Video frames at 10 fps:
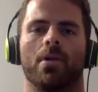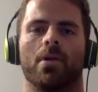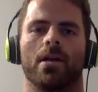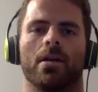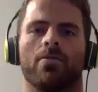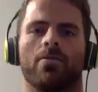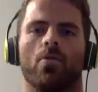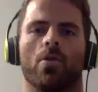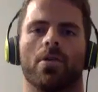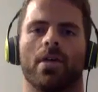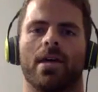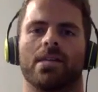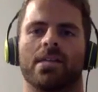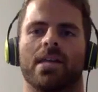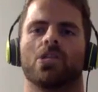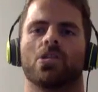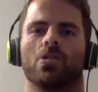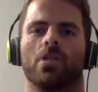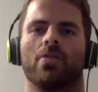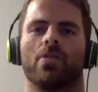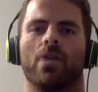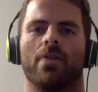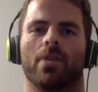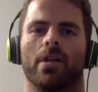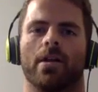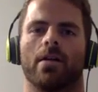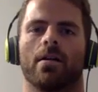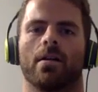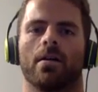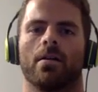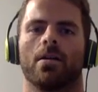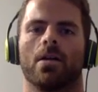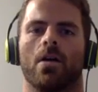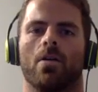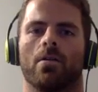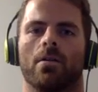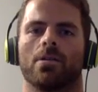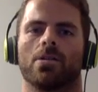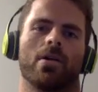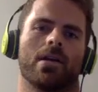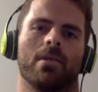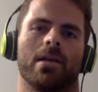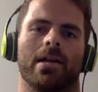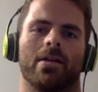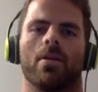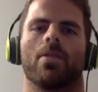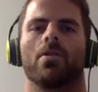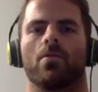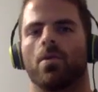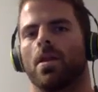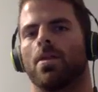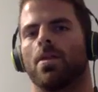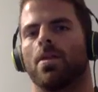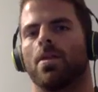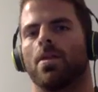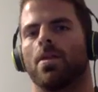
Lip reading: not putting forth a sanctional level effort here, so it could be like one of the